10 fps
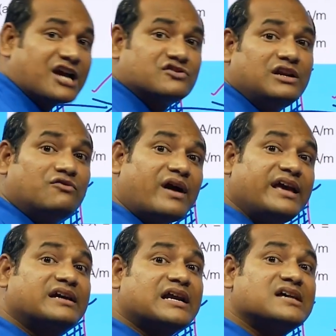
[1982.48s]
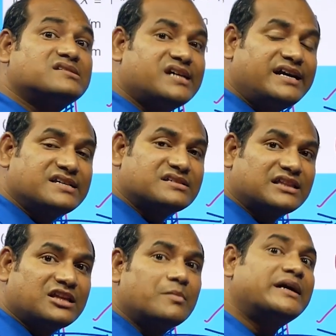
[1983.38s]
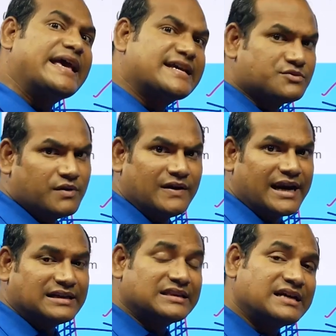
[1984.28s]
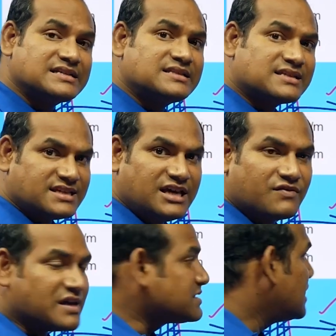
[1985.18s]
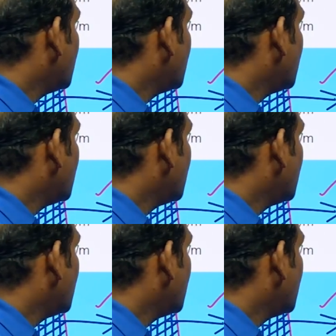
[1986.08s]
Actually y cross z is nothing but x we will get. That is in the sequence.